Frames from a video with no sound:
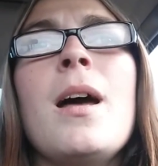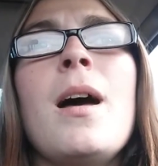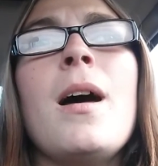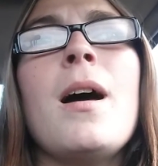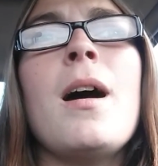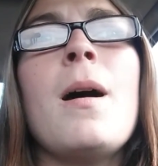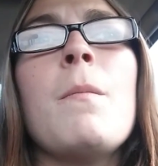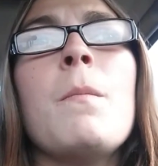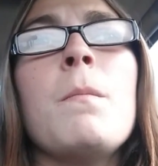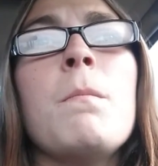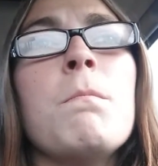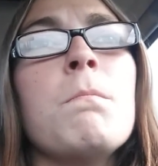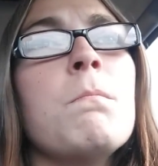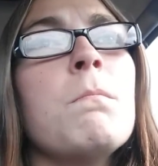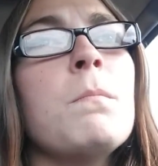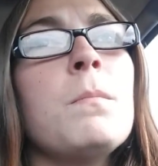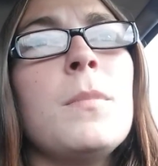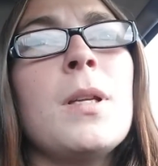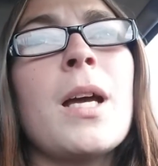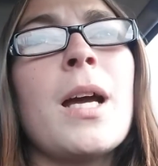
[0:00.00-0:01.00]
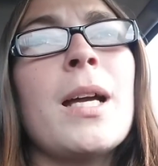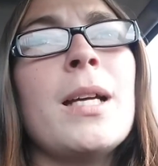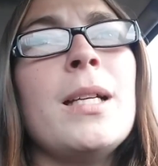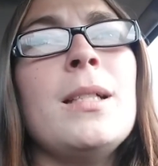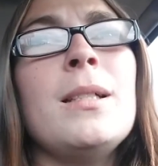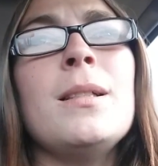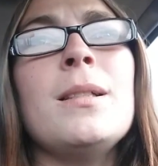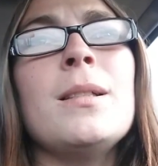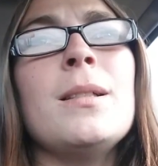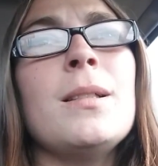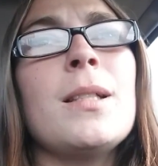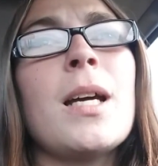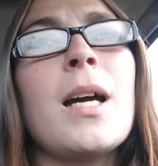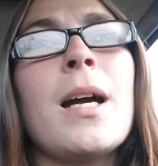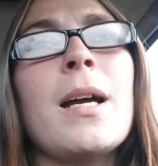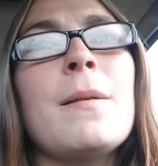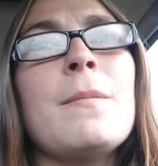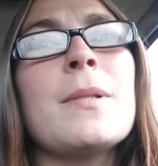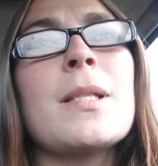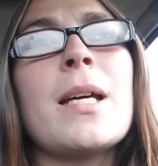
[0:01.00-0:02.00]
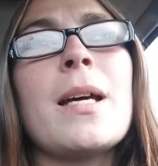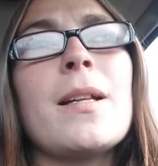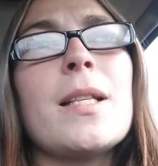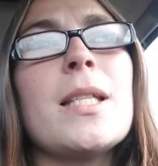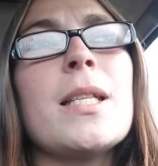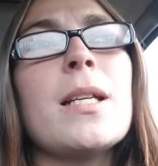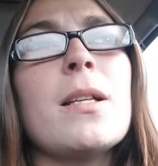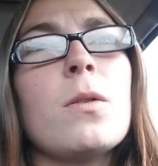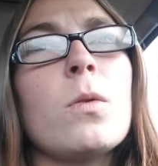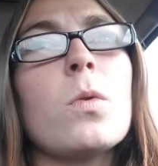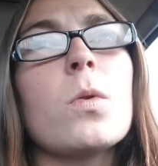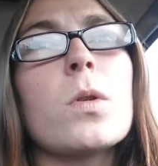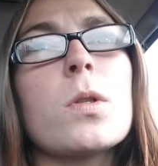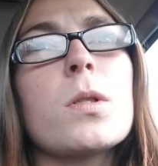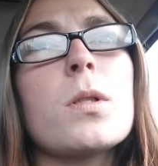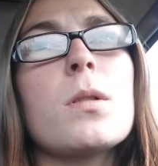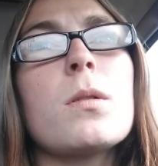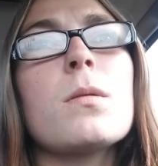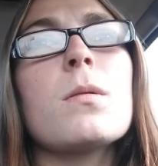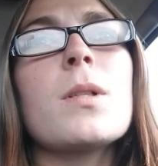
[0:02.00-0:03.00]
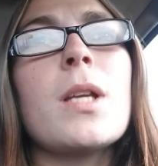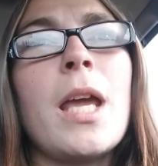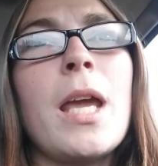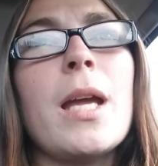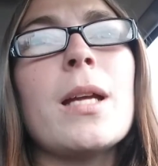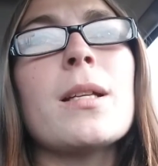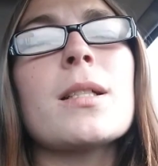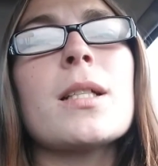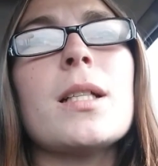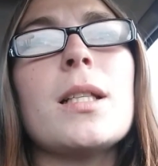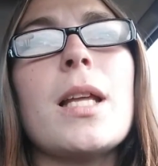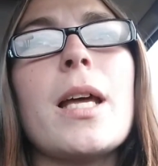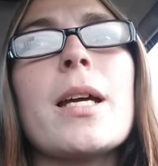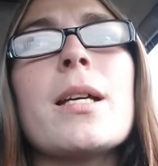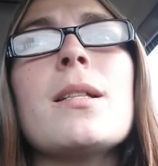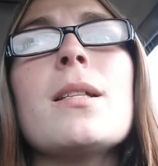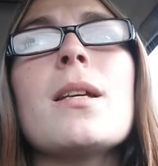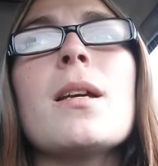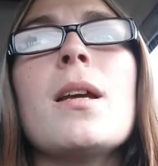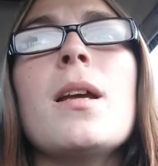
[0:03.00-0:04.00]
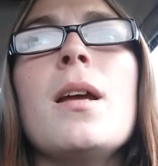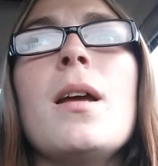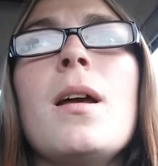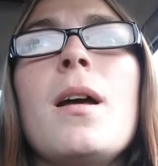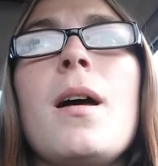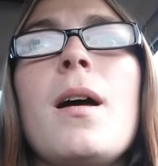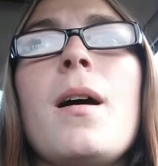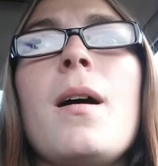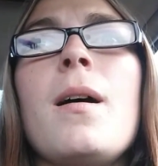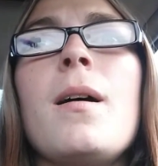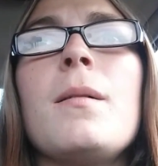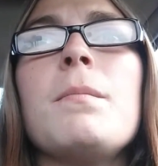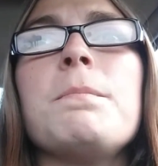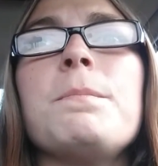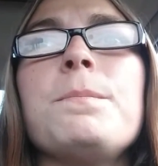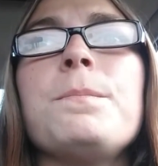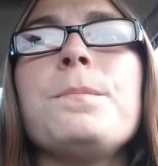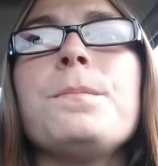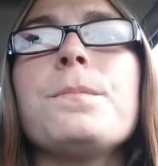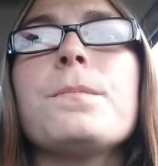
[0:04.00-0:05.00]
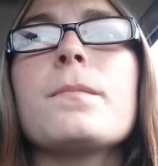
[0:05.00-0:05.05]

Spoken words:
9 times out of 10 a horse can collect. I